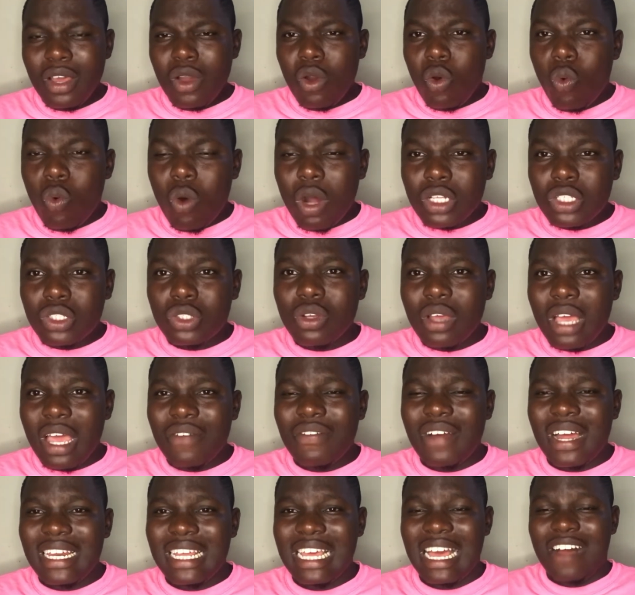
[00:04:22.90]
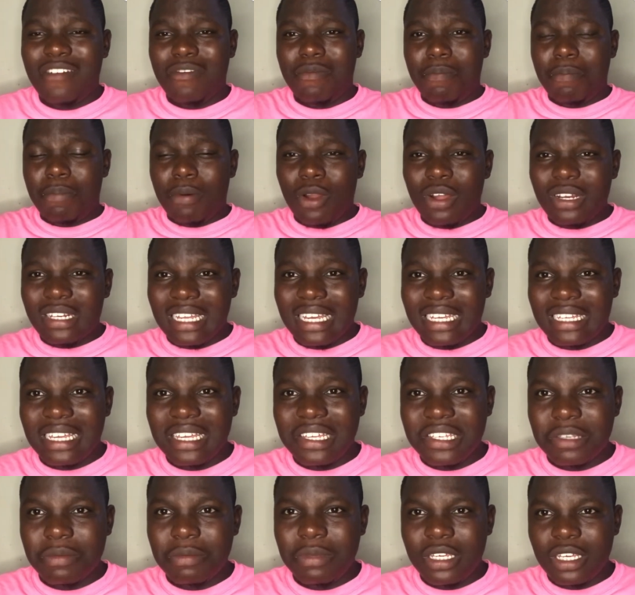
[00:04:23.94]
whatsoever they have plotted
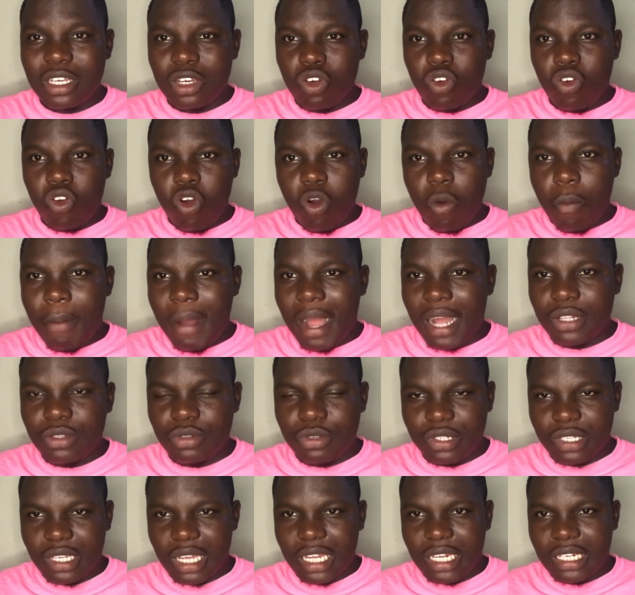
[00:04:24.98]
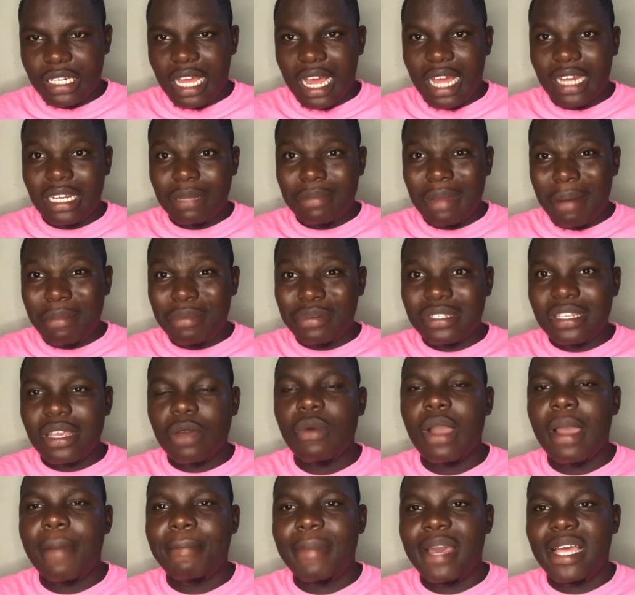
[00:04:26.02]
against me, go back to sender. The Bible says
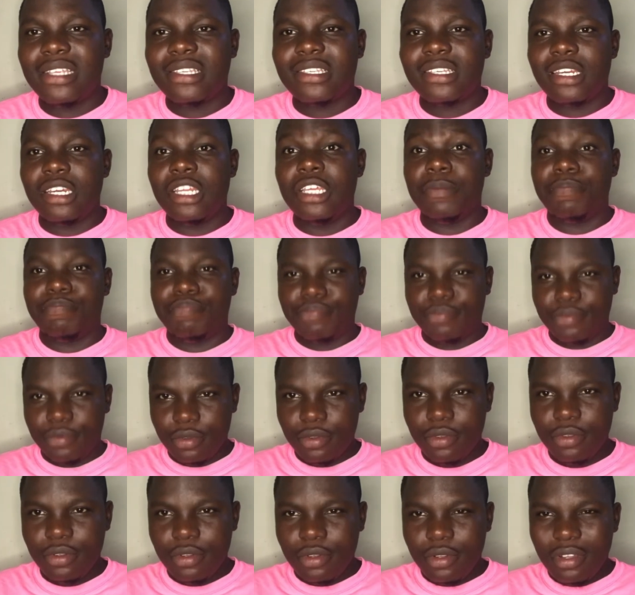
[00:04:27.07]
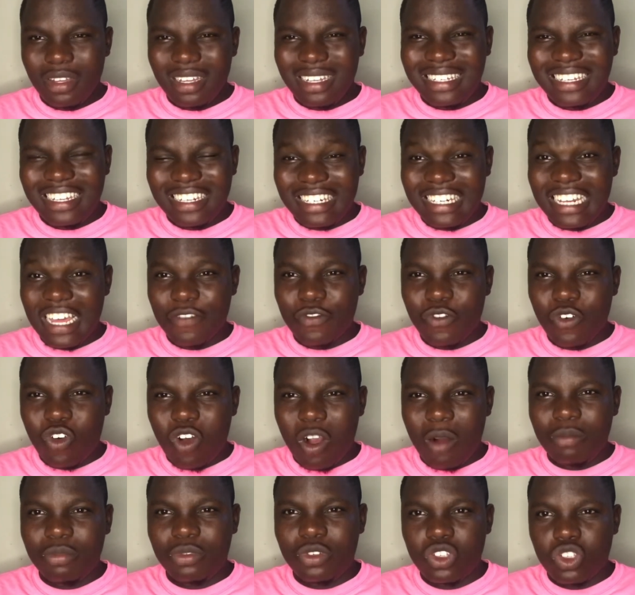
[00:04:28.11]
when men sleep, the devil
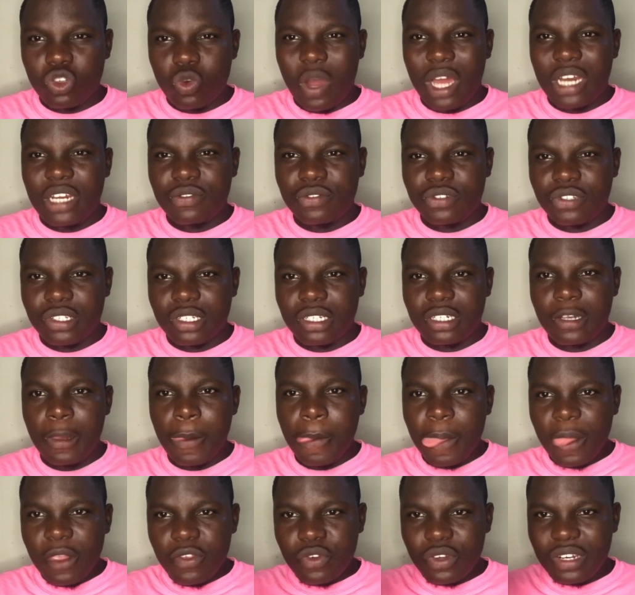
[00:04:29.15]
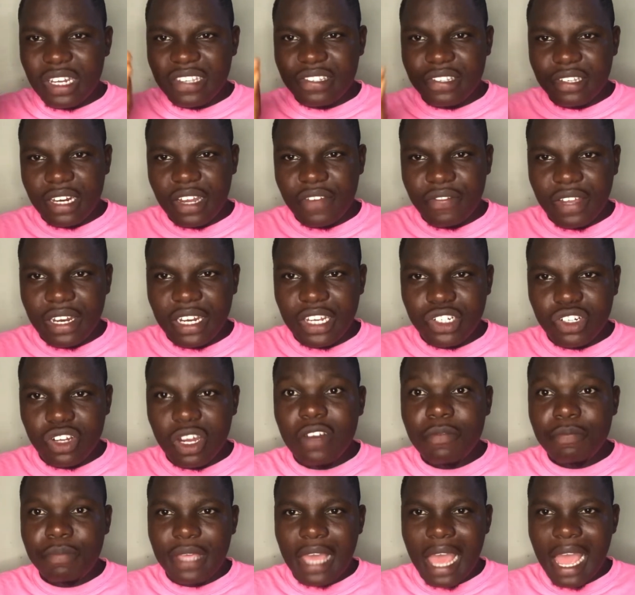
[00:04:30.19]
comes to sow an evil seed. So there's a revelation
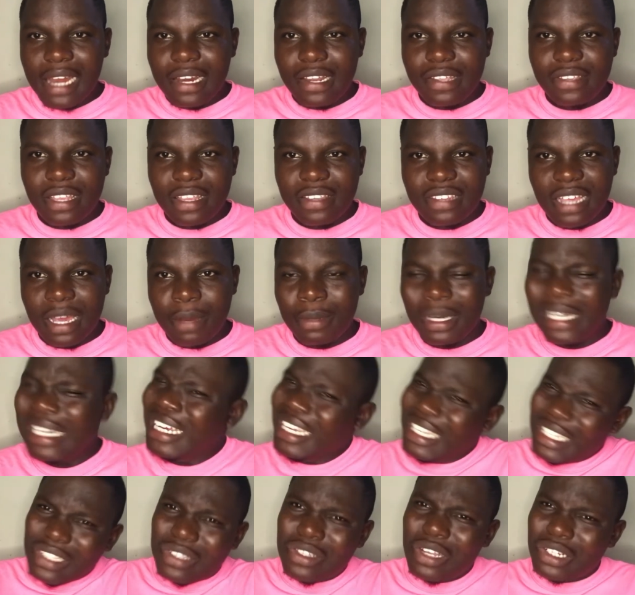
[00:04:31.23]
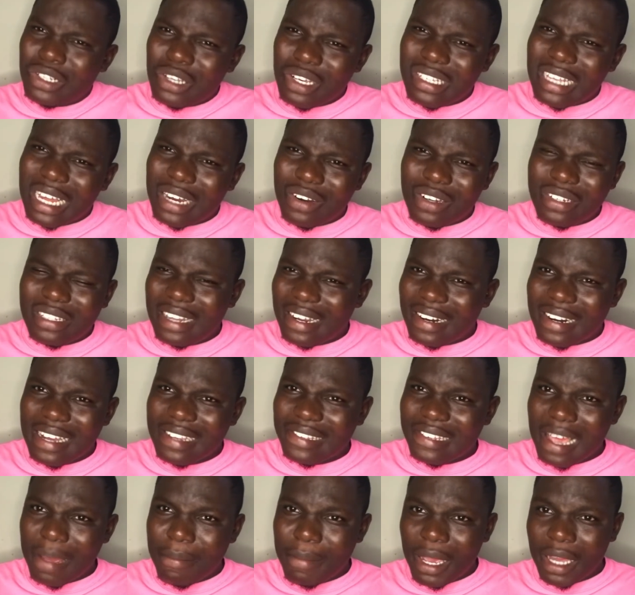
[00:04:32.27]
behind this assignment. It's not just an ordinary
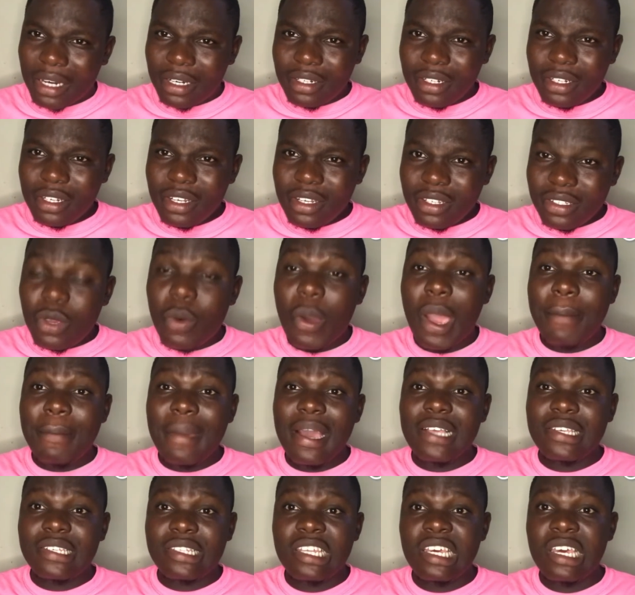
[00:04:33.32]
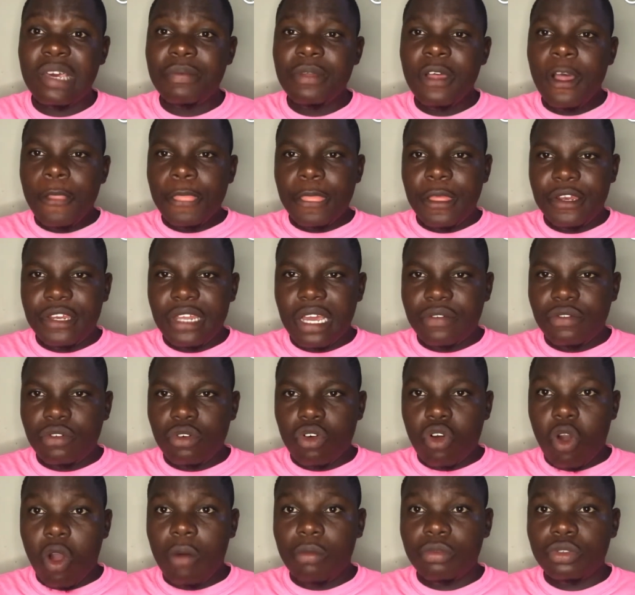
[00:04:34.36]
assignment. So when men sleep, the devil
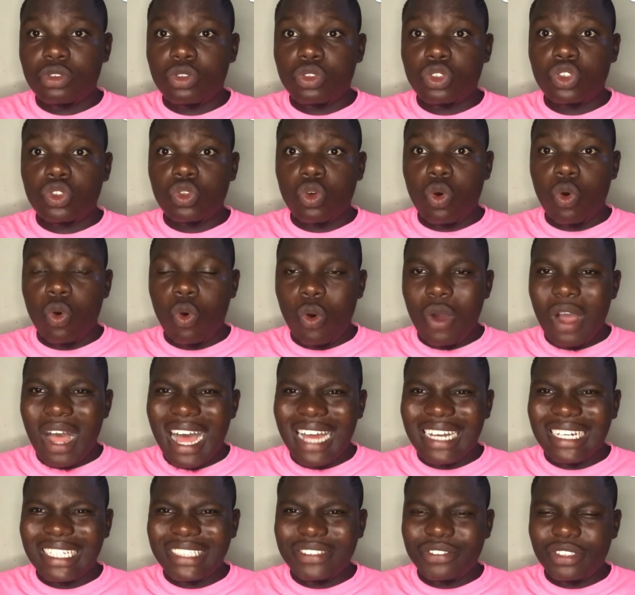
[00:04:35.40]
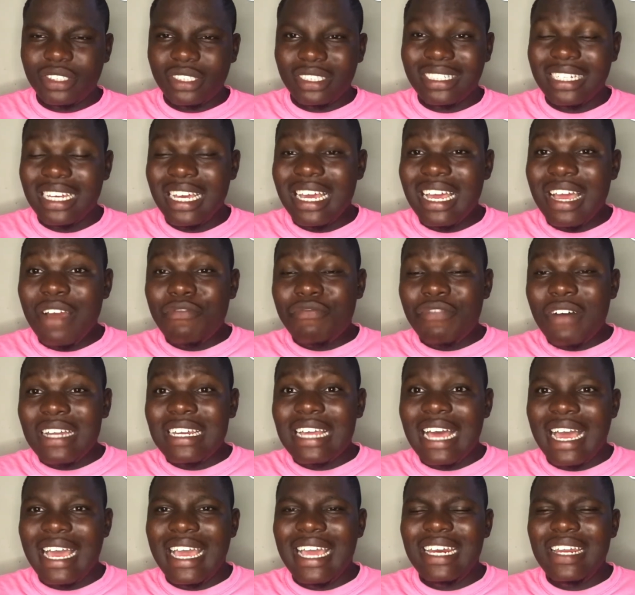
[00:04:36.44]
comes to sow an evil seed.
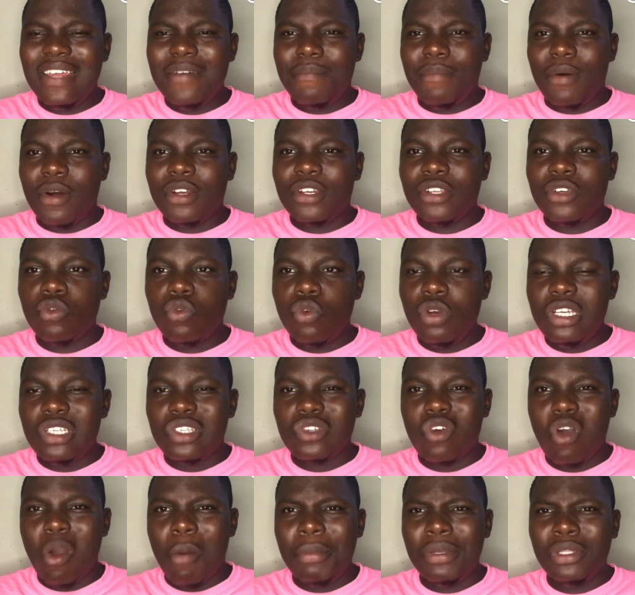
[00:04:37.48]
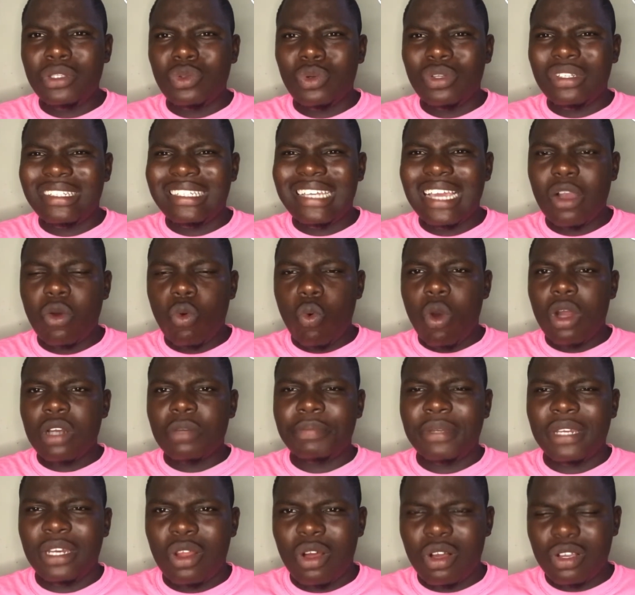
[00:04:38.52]
Father, anybody who is coming to take what
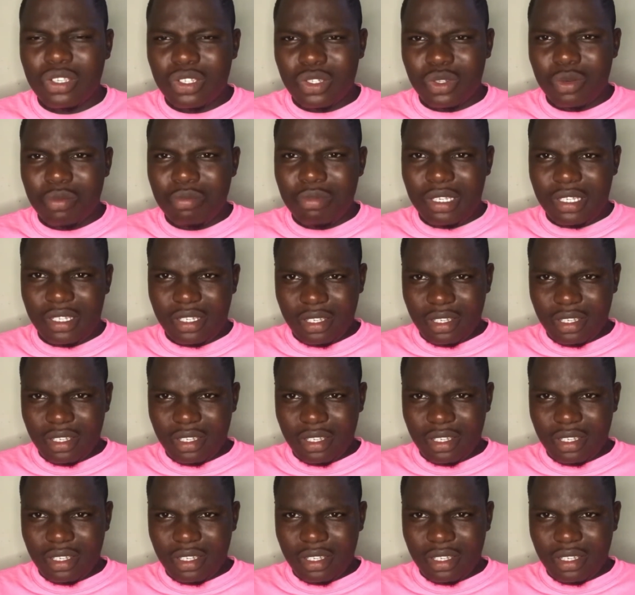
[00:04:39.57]
belongs to me,